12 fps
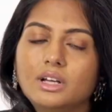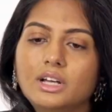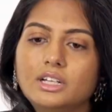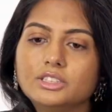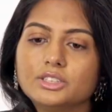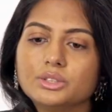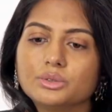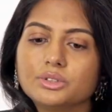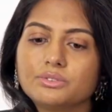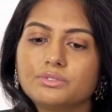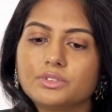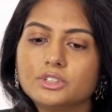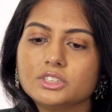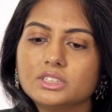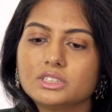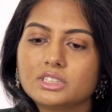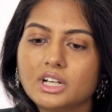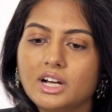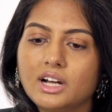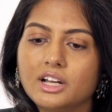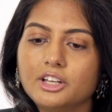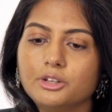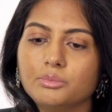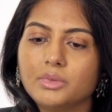And so the first
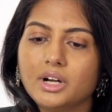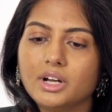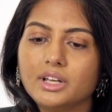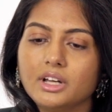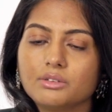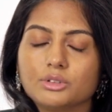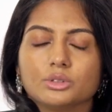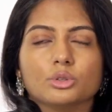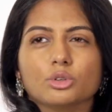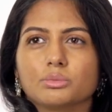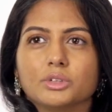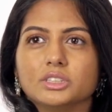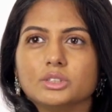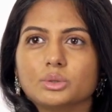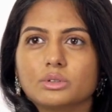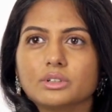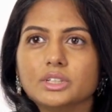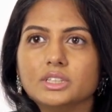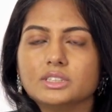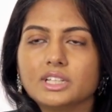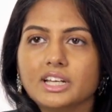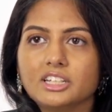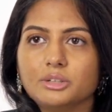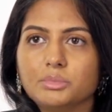time I ever told my story to
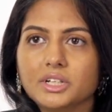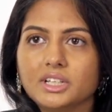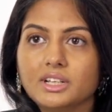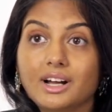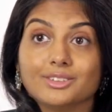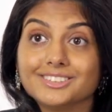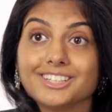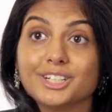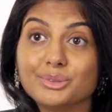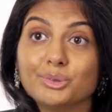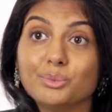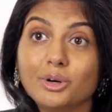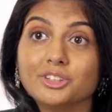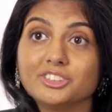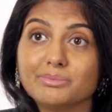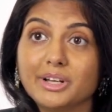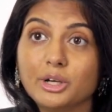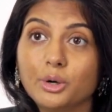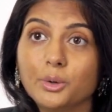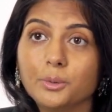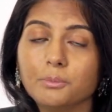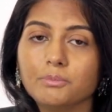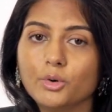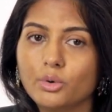anybody outside of the walls of my
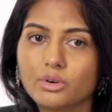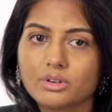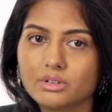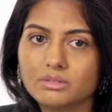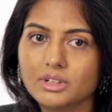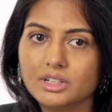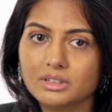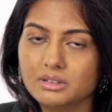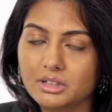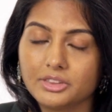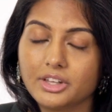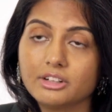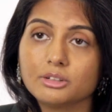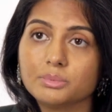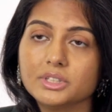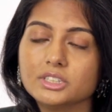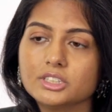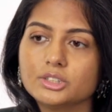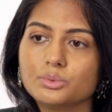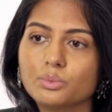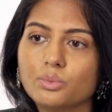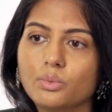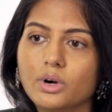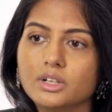home or a therapist
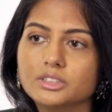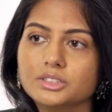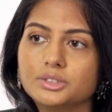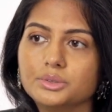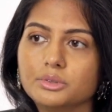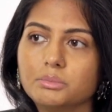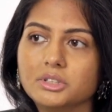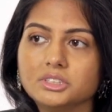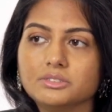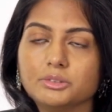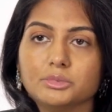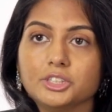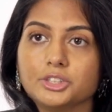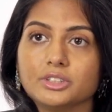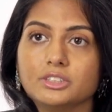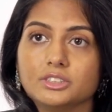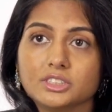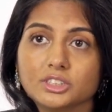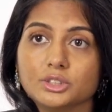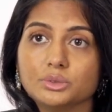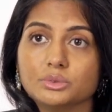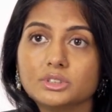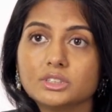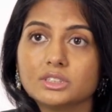was to a bunch of administrators in
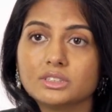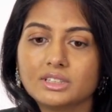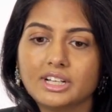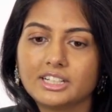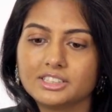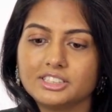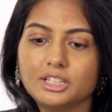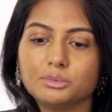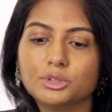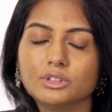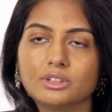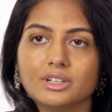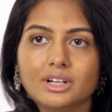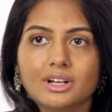suits at a table